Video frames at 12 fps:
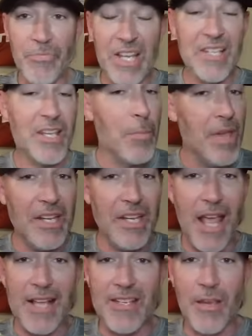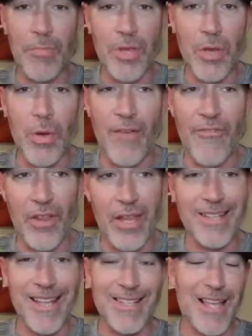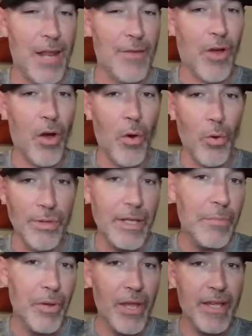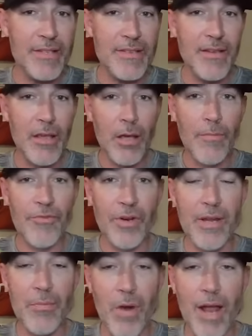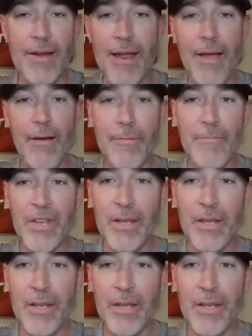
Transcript: He's committed to SMU. I feel like that's kind of a holding place for him right now.